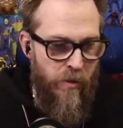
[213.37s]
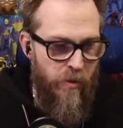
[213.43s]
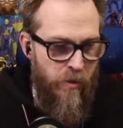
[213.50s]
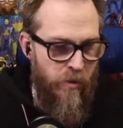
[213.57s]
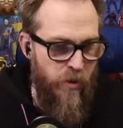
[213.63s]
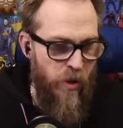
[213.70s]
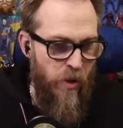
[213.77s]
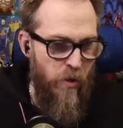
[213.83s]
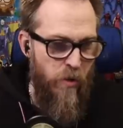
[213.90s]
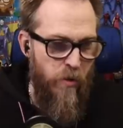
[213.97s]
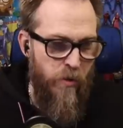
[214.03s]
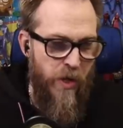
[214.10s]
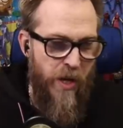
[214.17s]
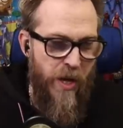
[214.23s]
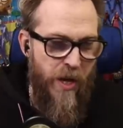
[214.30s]
So
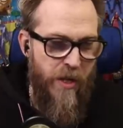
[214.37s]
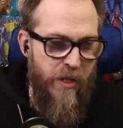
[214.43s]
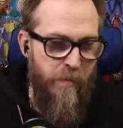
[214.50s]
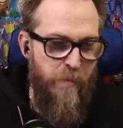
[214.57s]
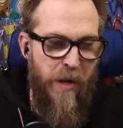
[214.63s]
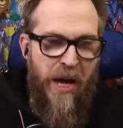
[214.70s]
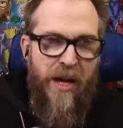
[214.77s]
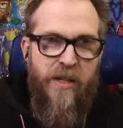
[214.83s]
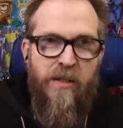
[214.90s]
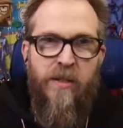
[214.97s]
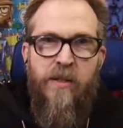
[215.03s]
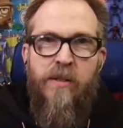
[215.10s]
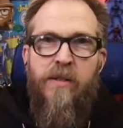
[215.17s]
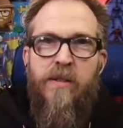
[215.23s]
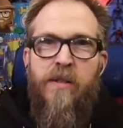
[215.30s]
they had to
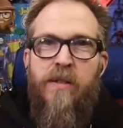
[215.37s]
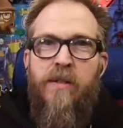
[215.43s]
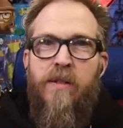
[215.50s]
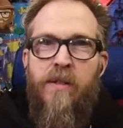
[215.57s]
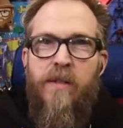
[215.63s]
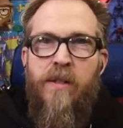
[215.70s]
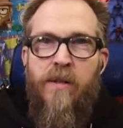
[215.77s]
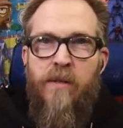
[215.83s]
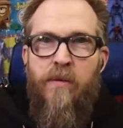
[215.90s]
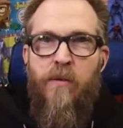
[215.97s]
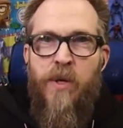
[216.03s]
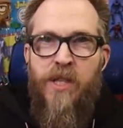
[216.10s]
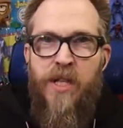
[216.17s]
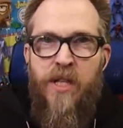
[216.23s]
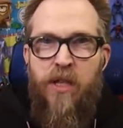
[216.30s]
bottle
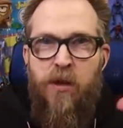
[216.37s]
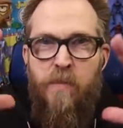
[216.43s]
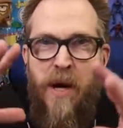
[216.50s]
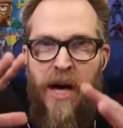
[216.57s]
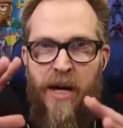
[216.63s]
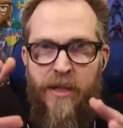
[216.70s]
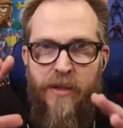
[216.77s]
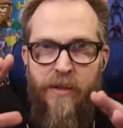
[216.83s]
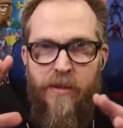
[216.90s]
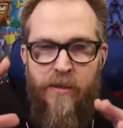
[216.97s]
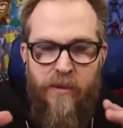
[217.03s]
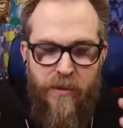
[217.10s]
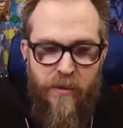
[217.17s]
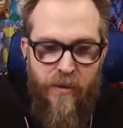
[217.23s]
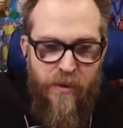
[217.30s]
within the bottle.
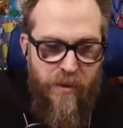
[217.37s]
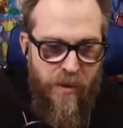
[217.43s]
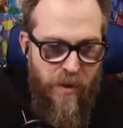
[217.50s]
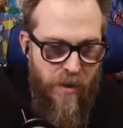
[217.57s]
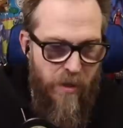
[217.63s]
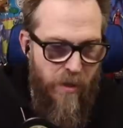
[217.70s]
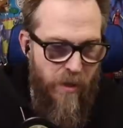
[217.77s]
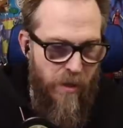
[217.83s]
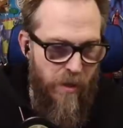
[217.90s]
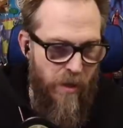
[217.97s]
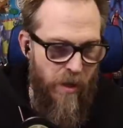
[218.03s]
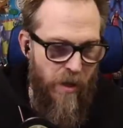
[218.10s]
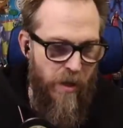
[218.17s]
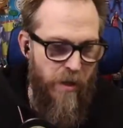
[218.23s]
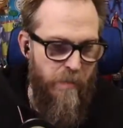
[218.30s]

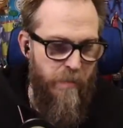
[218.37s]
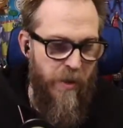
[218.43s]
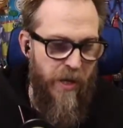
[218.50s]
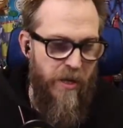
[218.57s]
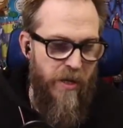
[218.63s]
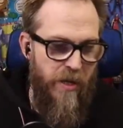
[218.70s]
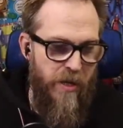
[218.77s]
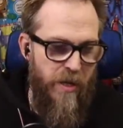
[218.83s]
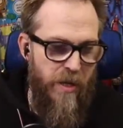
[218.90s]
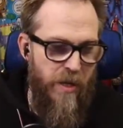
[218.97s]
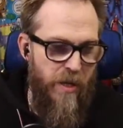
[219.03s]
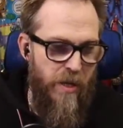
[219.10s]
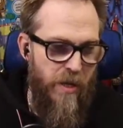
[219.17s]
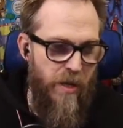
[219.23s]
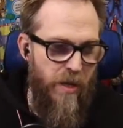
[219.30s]
Uh, but
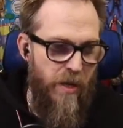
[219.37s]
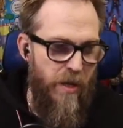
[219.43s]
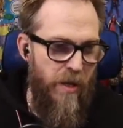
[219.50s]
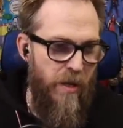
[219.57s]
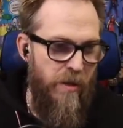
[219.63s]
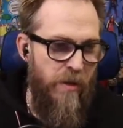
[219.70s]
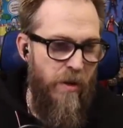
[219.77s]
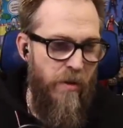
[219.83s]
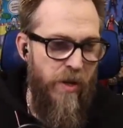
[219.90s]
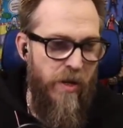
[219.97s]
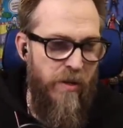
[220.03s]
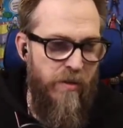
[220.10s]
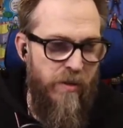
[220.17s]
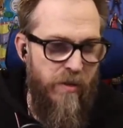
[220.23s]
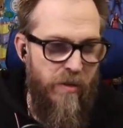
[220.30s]
there
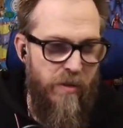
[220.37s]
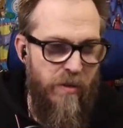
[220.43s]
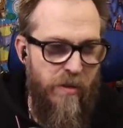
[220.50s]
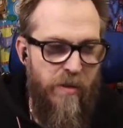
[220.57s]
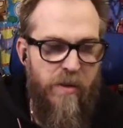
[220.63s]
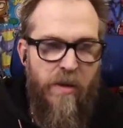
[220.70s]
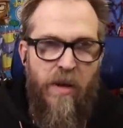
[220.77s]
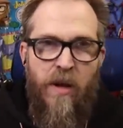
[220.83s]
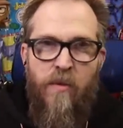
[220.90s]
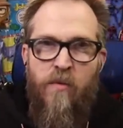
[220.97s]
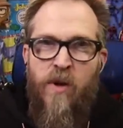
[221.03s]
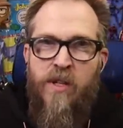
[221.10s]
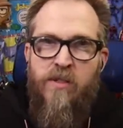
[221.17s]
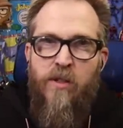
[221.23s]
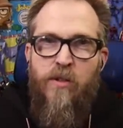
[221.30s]
is a
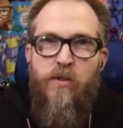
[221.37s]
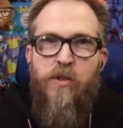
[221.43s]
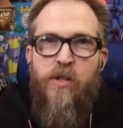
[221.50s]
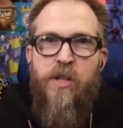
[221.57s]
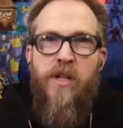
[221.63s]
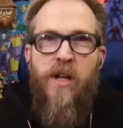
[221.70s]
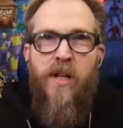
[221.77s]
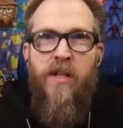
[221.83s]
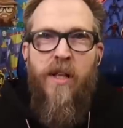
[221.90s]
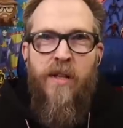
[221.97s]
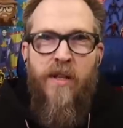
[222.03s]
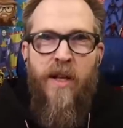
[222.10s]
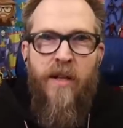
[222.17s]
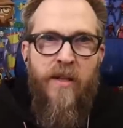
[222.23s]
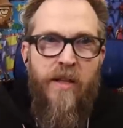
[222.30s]
resolution, and then
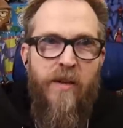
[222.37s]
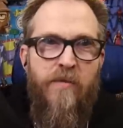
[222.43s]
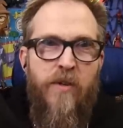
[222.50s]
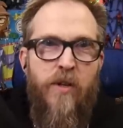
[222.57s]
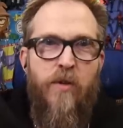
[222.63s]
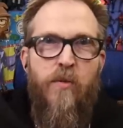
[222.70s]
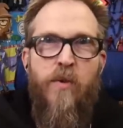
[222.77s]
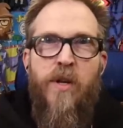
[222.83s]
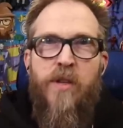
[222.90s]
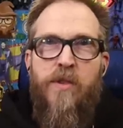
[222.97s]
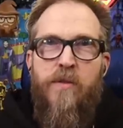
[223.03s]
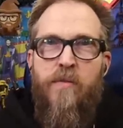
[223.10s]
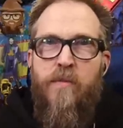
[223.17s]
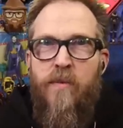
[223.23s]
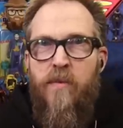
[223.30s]
they leave you with
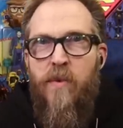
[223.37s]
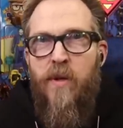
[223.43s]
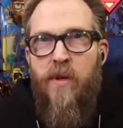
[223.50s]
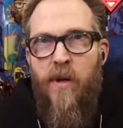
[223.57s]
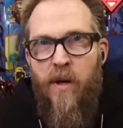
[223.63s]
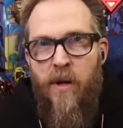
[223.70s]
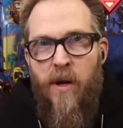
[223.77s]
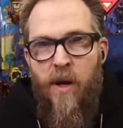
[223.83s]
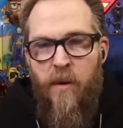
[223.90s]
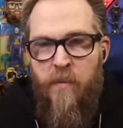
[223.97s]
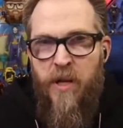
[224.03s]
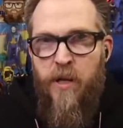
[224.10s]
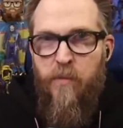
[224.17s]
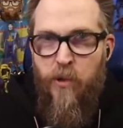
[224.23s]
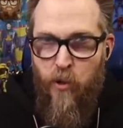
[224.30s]
a
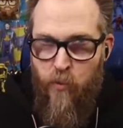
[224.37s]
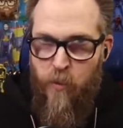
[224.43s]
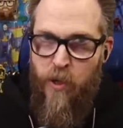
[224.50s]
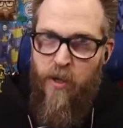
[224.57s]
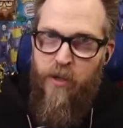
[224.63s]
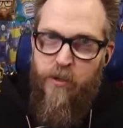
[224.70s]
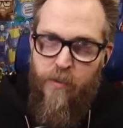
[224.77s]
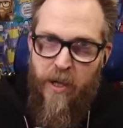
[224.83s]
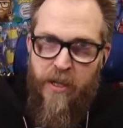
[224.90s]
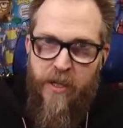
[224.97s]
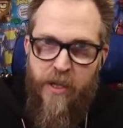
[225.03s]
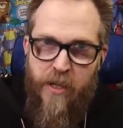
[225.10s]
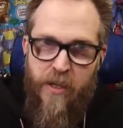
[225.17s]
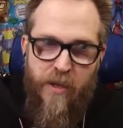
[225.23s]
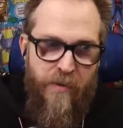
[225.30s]
bit of blue balls by
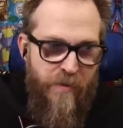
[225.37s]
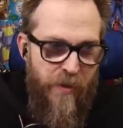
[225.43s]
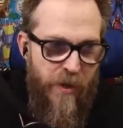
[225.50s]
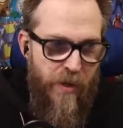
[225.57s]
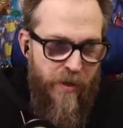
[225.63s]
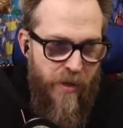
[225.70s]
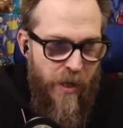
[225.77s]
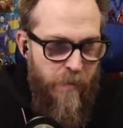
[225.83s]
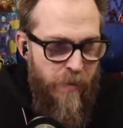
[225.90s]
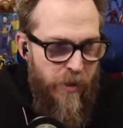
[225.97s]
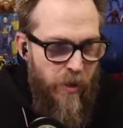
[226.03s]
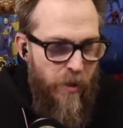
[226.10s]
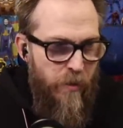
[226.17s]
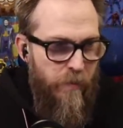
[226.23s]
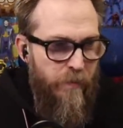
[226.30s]
the end of uh, the
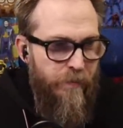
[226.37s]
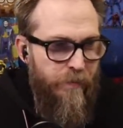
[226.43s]
episode.